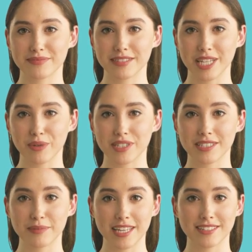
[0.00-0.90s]
You want a
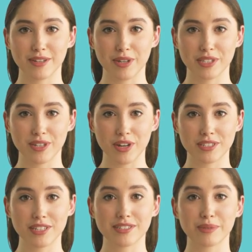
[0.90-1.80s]
space that will
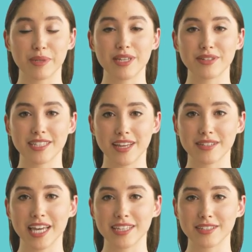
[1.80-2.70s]
encourage you to buckle
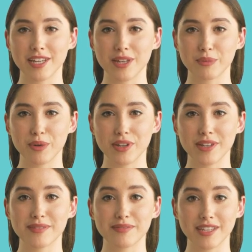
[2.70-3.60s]
down and do your work.
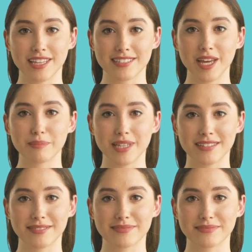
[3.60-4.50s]
That is
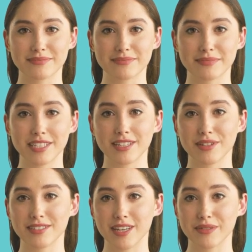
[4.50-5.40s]
obvious. To do
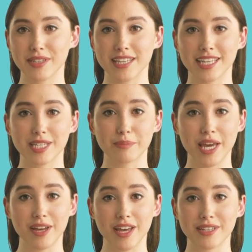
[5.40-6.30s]
so, you
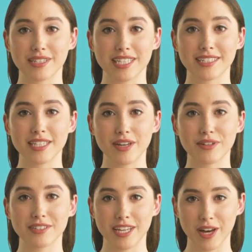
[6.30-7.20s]
might want to look into color
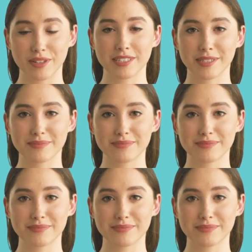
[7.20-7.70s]
psychology.